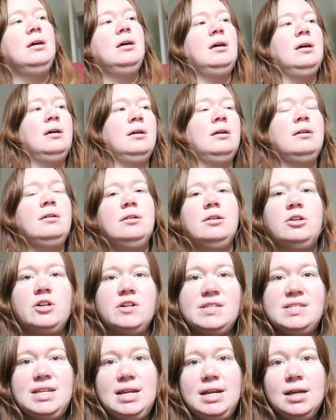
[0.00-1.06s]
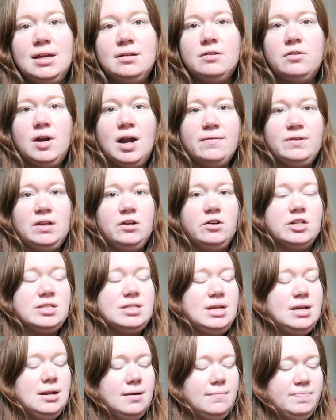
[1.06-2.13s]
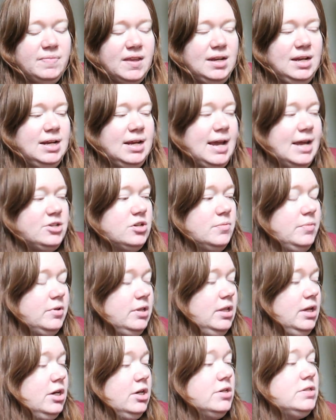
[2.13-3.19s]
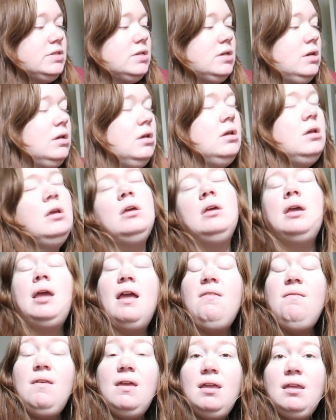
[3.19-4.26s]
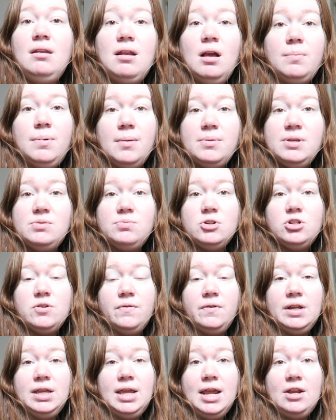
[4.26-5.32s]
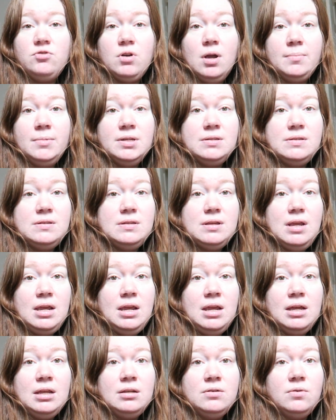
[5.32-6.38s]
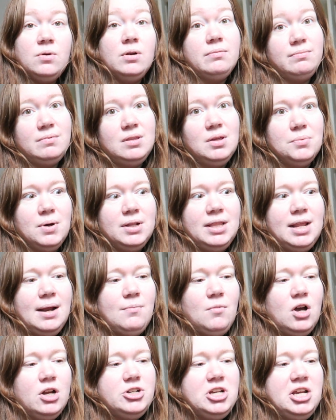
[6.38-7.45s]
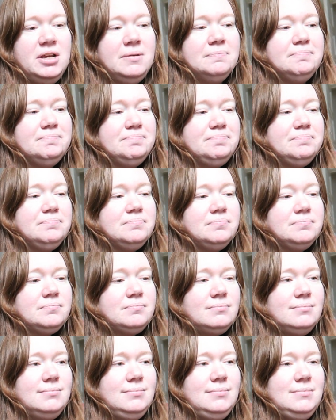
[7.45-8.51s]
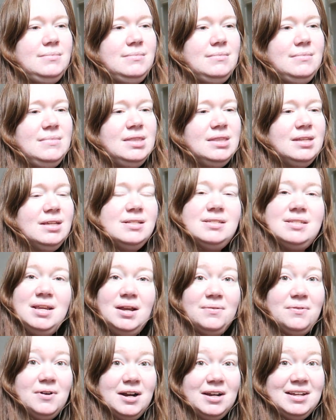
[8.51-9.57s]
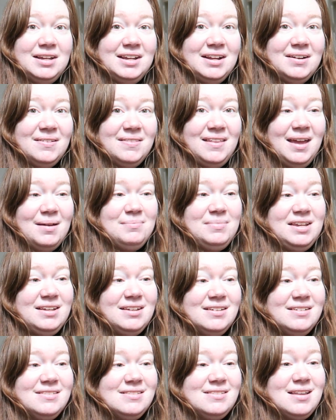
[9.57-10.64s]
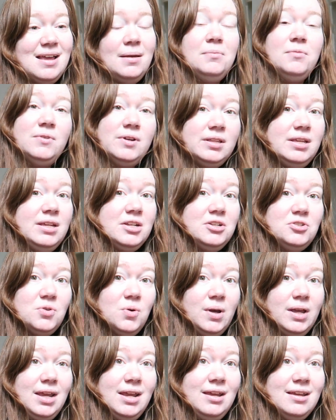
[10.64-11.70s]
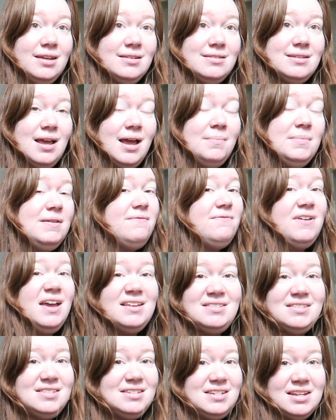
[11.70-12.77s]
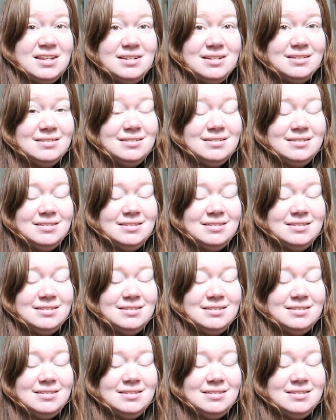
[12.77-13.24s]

uh, Christina, Crafty Christina. I'm gonna catch up on theirs. And then I'll probably switch over to K-dramas and or the one that I'm watching and see how far I can get on that because I'm really enjoying it. I'm invested